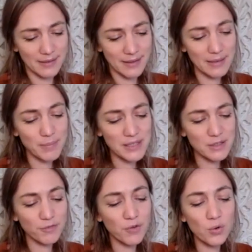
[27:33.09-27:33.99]
It must
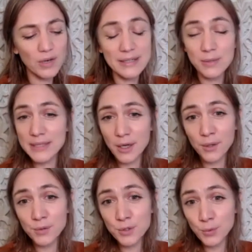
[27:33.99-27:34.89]
fall into its
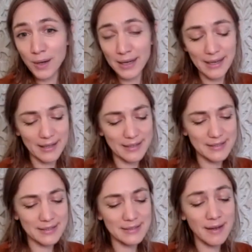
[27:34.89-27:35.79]
own twilight
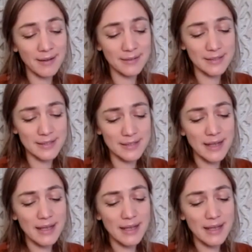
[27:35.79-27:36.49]
and dance